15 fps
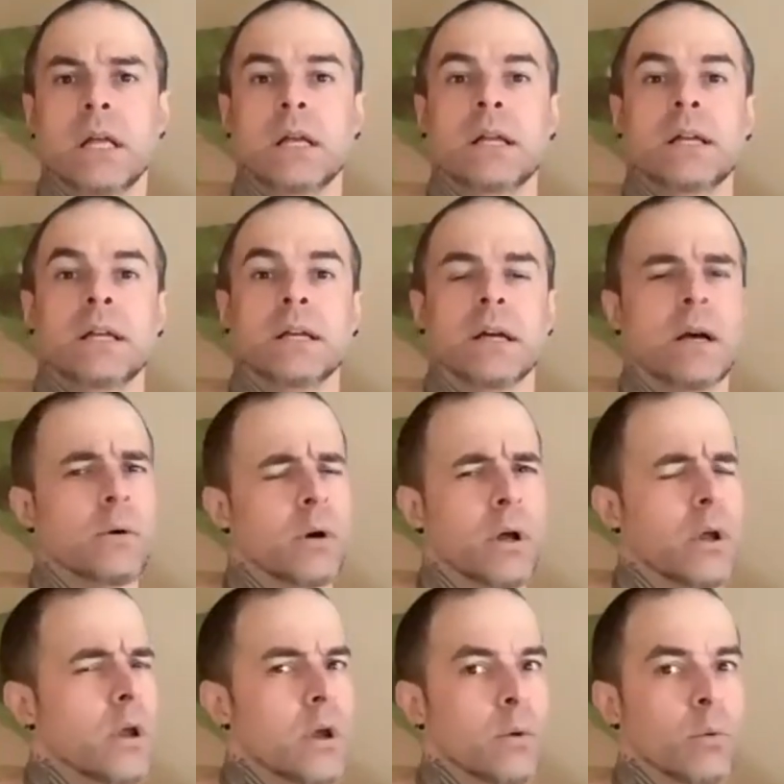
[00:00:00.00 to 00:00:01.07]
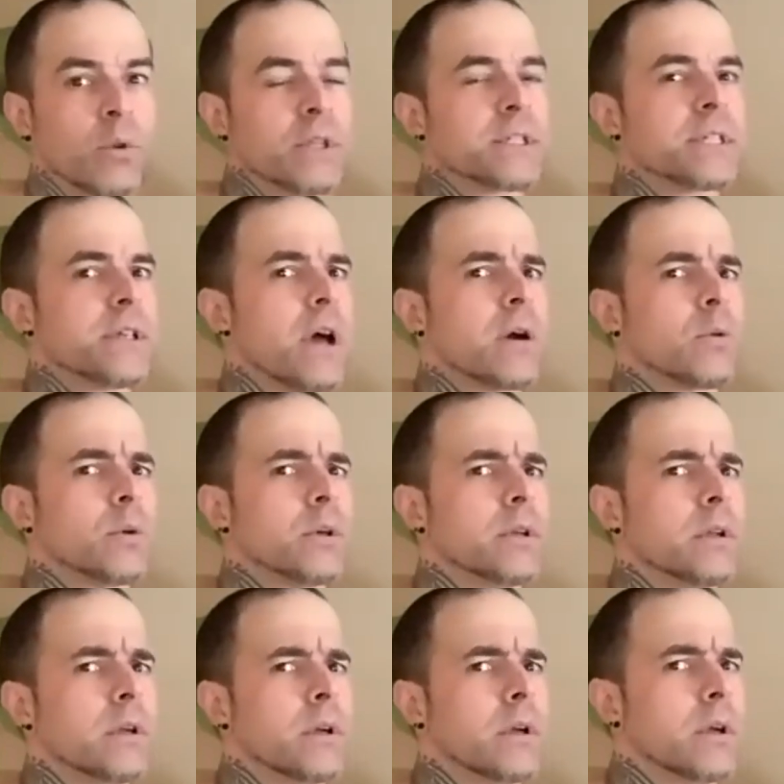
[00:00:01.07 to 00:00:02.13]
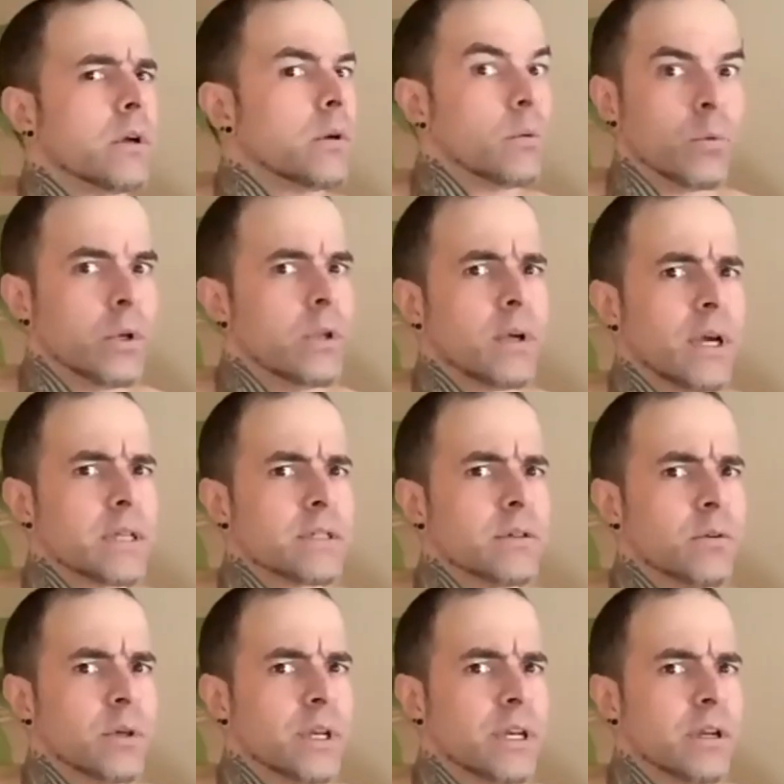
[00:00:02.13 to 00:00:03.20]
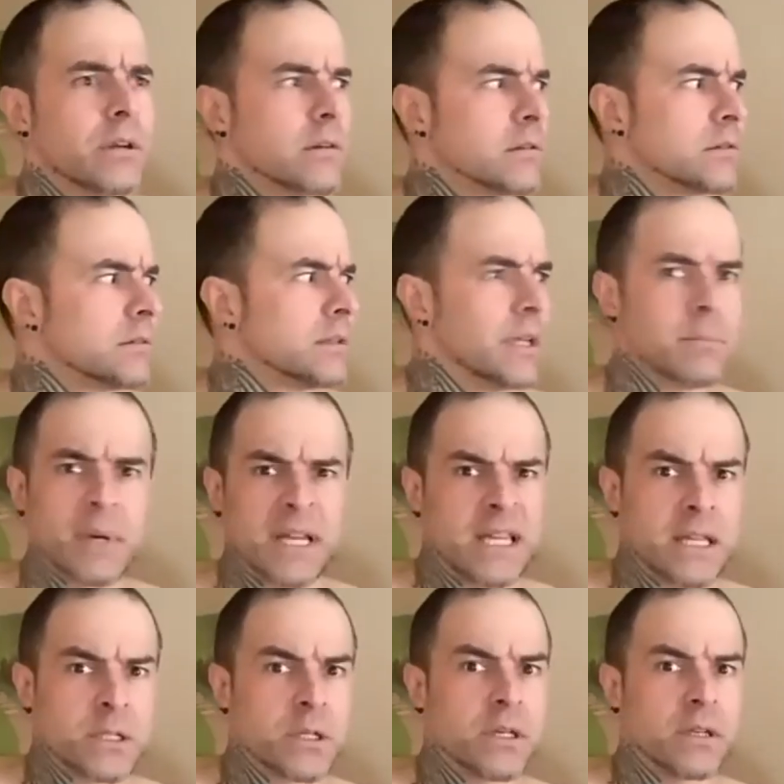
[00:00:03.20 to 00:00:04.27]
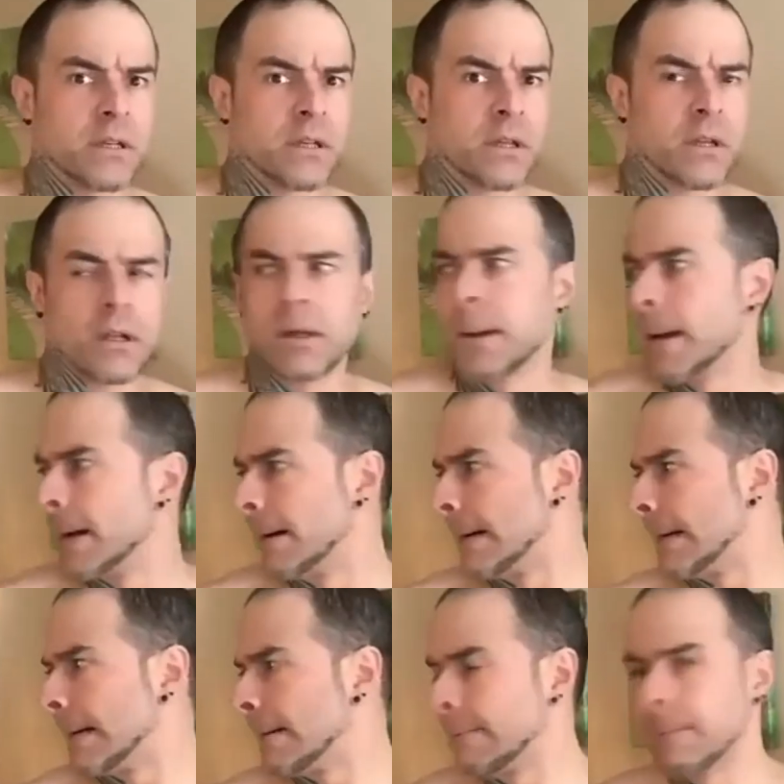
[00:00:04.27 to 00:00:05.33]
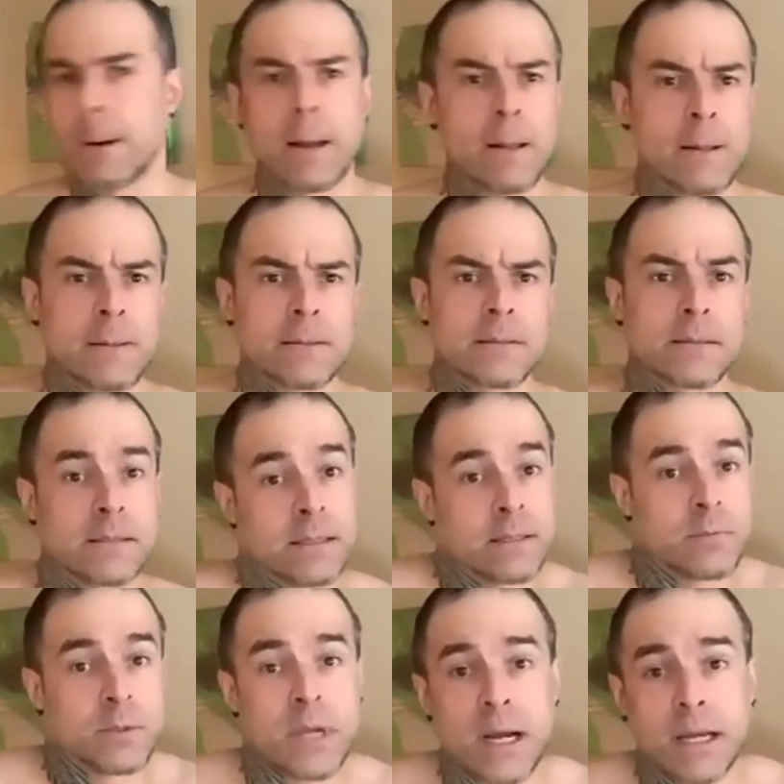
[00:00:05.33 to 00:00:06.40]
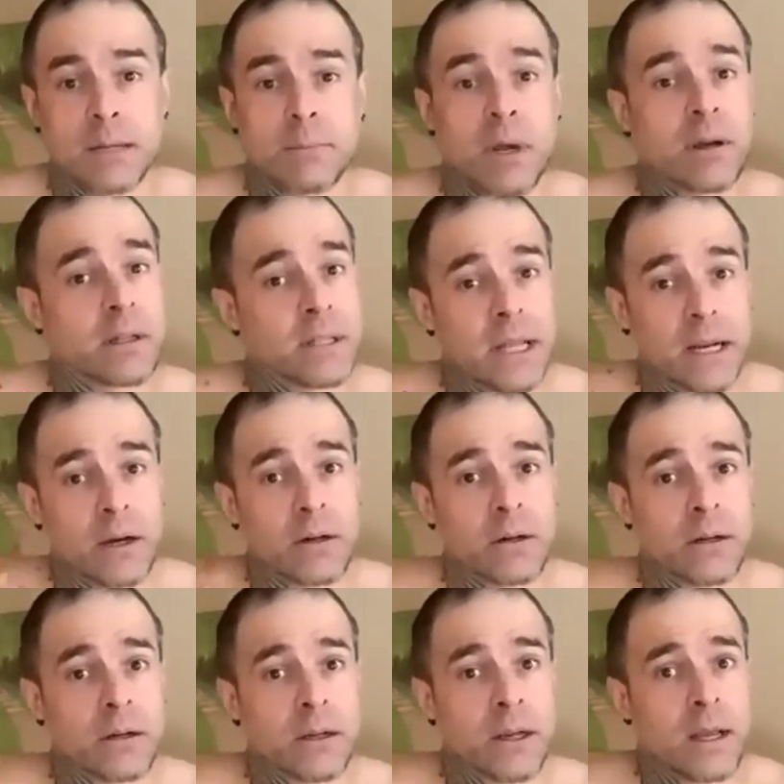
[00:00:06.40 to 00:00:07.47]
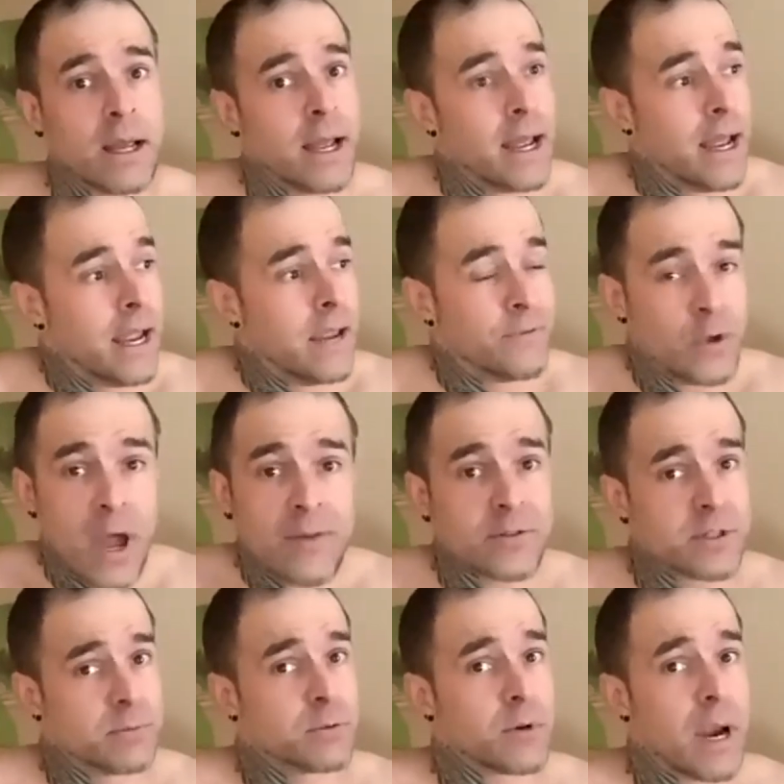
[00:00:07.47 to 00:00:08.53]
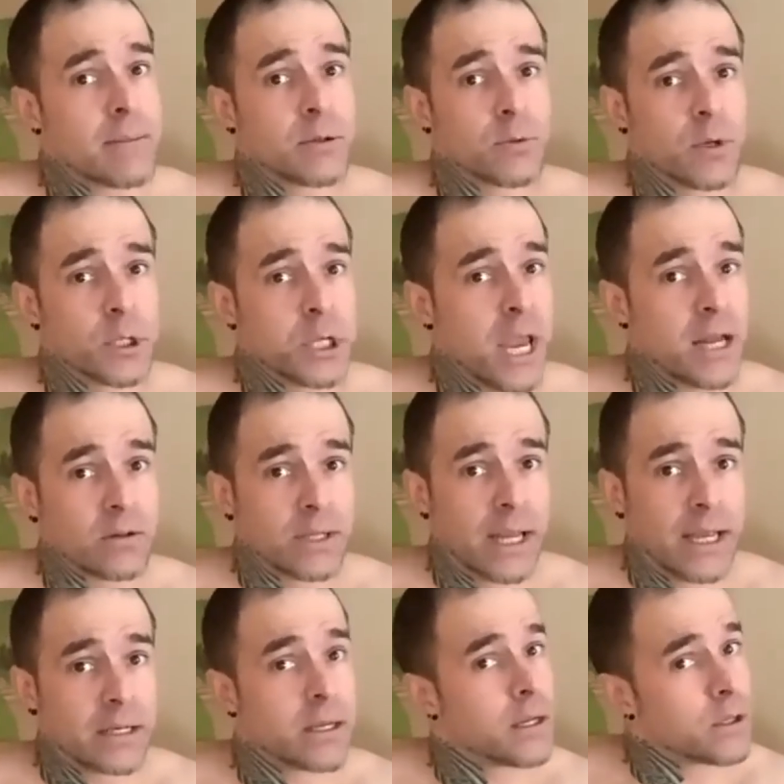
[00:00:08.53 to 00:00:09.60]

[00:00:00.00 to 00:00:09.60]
well, this is awkward. What are you guys doing in here, in my kitchen? Uh, well, since we're talking about Claire, if you haven't subscribed to her channel yet,